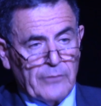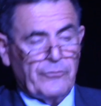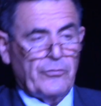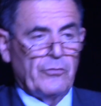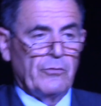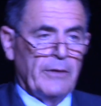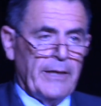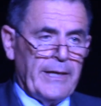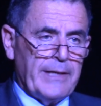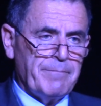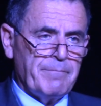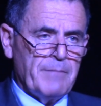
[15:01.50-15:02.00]
too
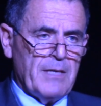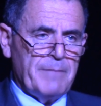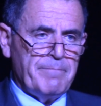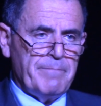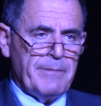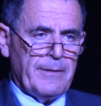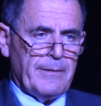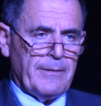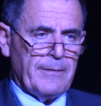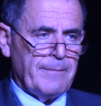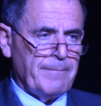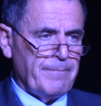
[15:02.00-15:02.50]
late
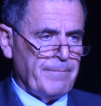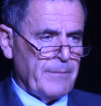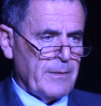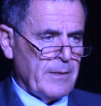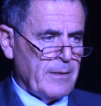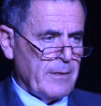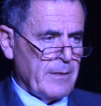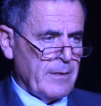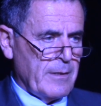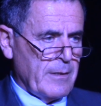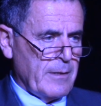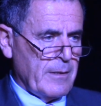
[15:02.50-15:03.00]
maybe.
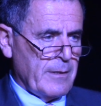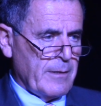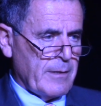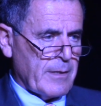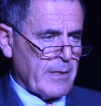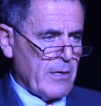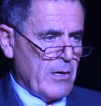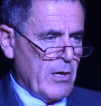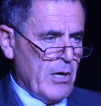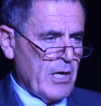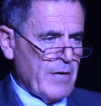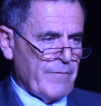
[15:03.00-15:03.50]

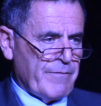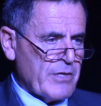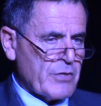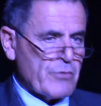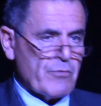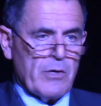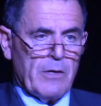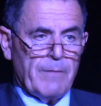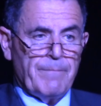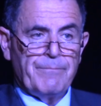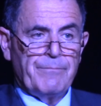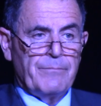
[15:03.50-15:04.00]
All of
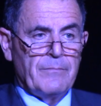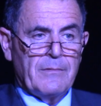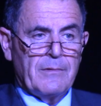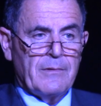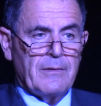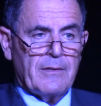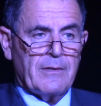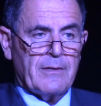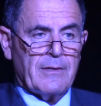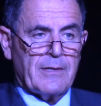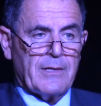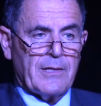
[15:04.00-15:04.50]
Israel
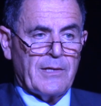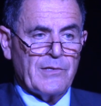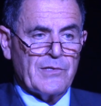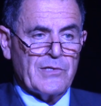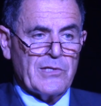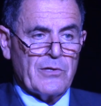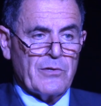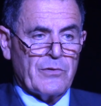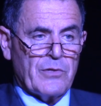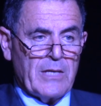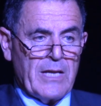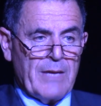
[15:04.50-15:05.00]

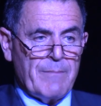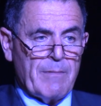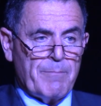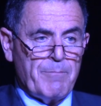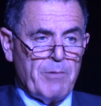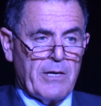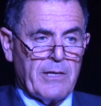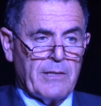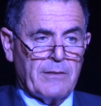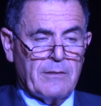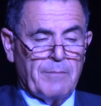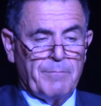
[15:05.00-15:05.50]
considered the Labour
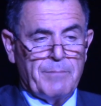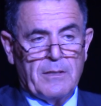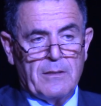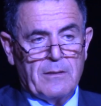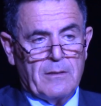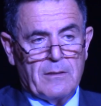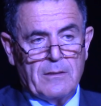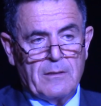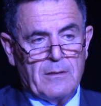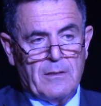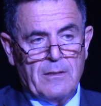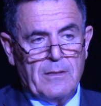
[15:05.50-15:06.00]
Party to
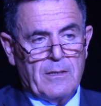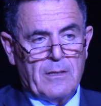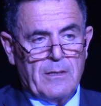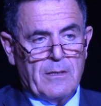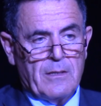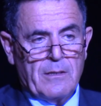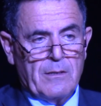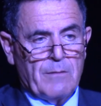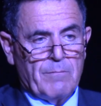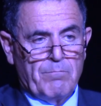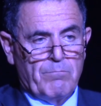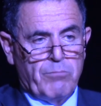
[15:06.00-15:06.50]
be
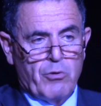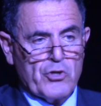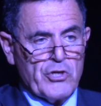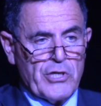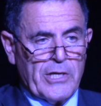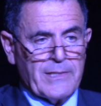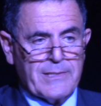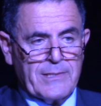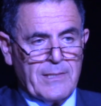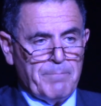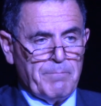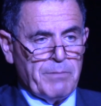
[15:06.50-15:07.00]
Bougie
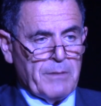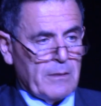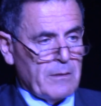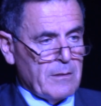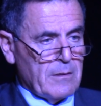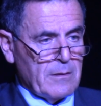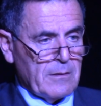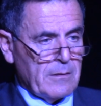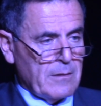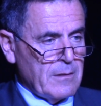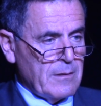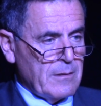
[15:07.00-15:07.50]
and Tzipi.
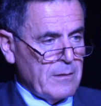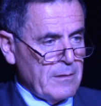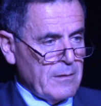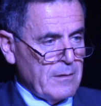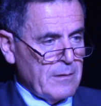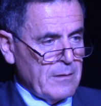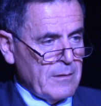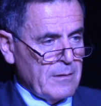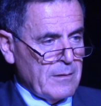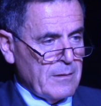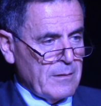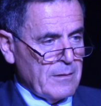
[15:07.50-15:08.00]

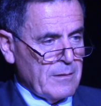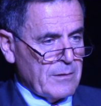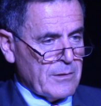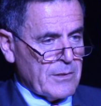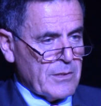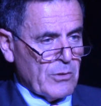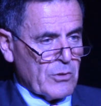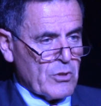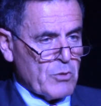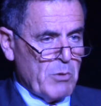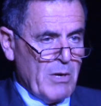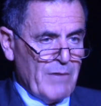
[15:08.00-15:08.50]

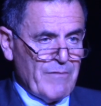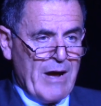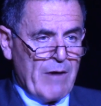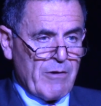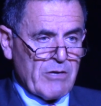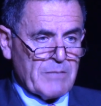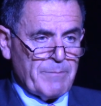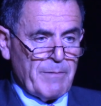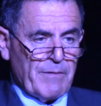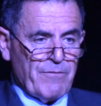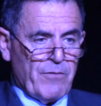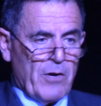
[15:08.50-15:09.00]
So 12
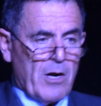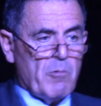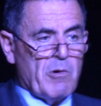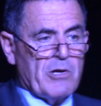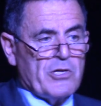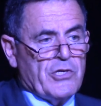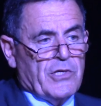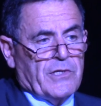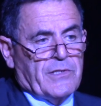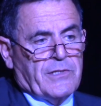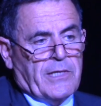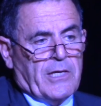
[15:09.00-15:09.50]
hours before, when
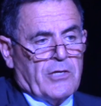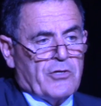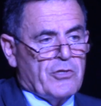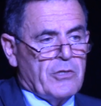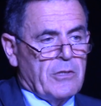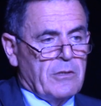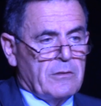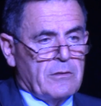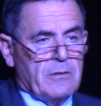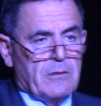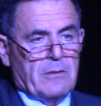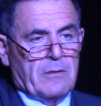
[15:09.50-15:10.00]
she said
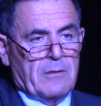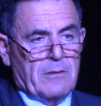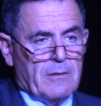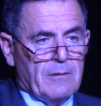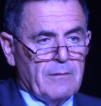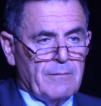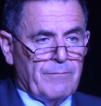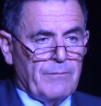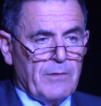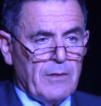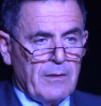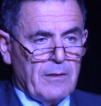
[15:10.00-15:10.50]
she's
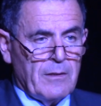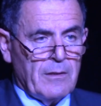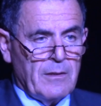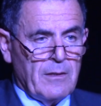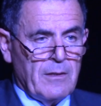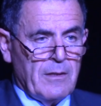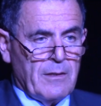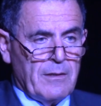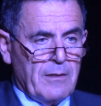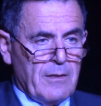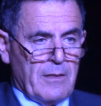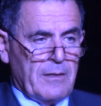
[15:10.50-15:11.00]

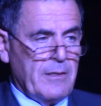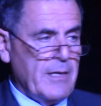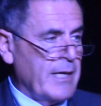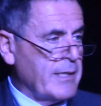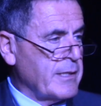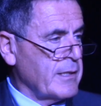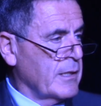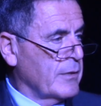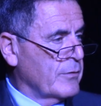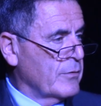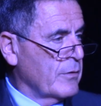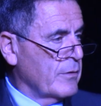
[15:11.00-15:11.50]
not
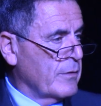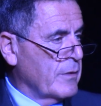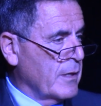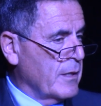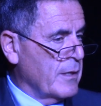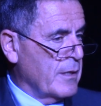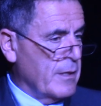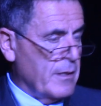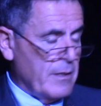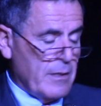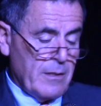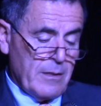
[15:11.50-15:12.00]
going to do
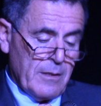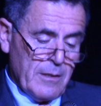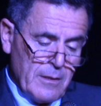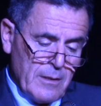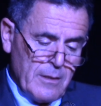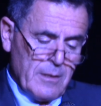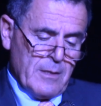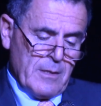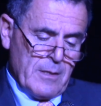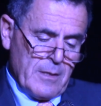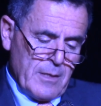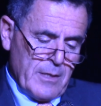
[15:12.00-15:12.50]
the,
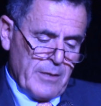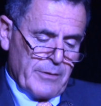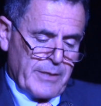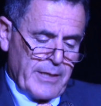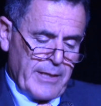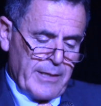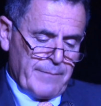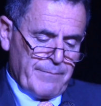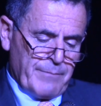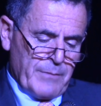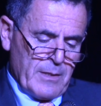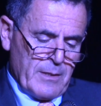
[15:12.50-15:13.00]

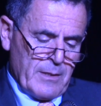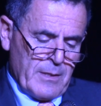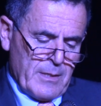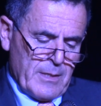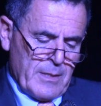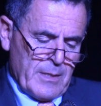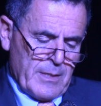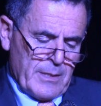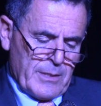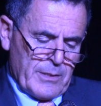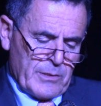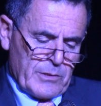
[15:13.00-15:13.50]
okay,
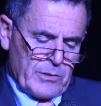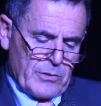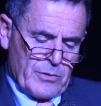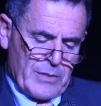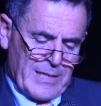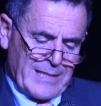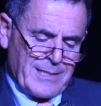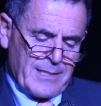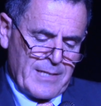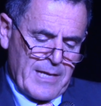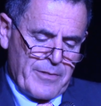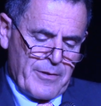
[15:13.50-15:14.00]
so
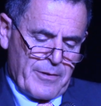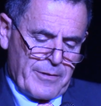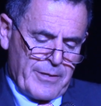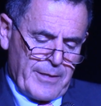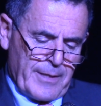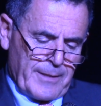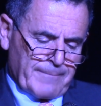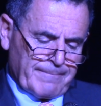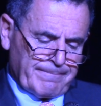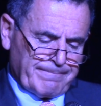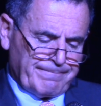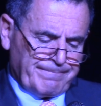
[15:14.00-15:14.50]
that's another
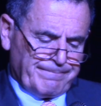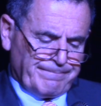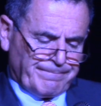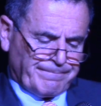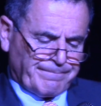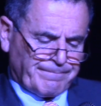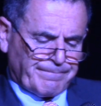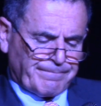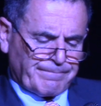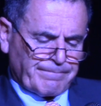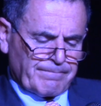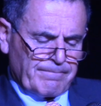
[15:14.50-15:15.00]
thing.
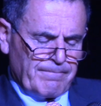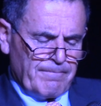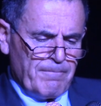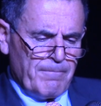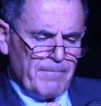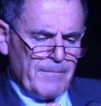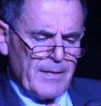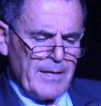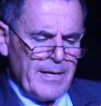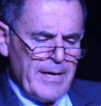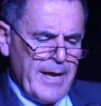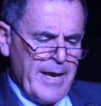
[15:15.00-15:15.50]

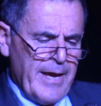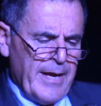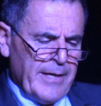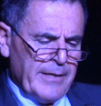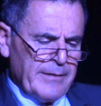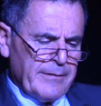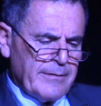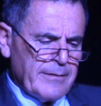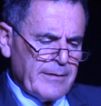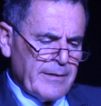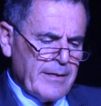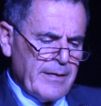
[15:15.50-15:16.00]

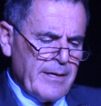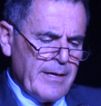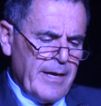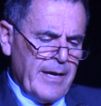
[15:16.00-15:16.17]
And